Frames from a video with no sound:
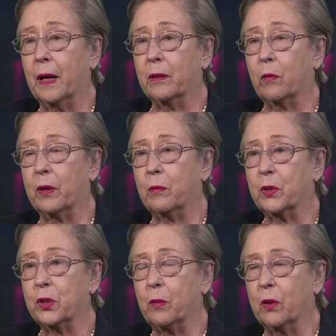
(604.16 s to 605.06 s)
and one
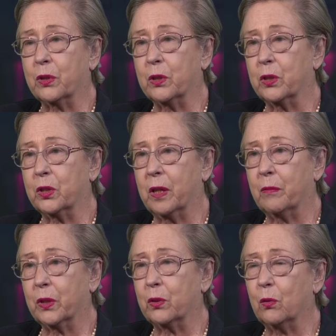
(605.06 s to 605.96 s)
which she wasn't
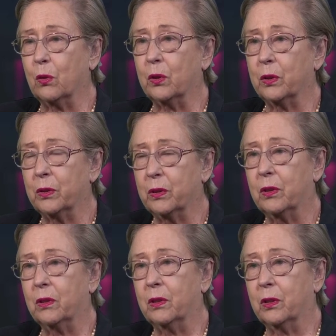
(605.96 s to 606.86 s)
ashamed at all
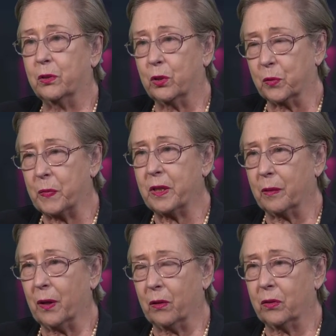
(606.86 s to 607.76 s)
to speak
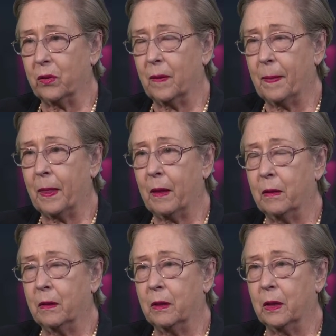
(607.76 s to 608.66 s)
about.
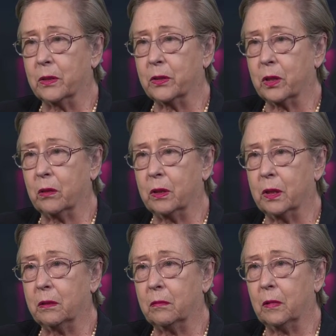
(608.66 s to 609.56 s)
And so
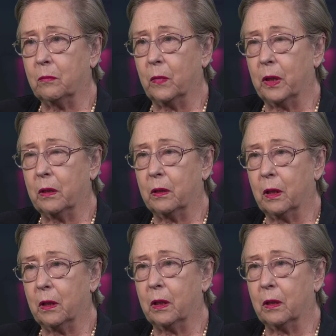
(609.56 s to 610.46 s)
in
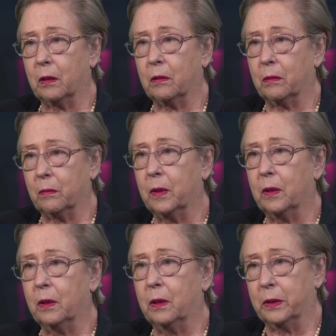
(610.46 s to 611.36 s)
her
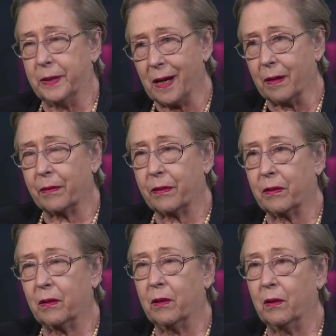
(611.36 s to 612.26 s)
death,
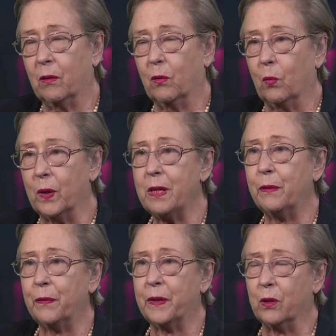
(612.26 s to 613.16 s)
we
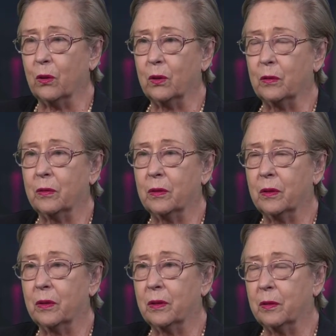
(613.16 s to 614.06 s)
feel
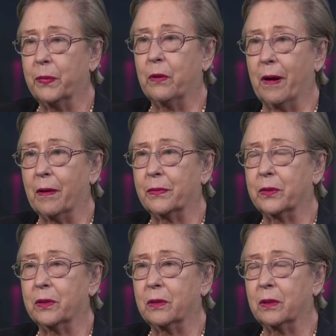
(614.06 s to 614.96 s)
bereft.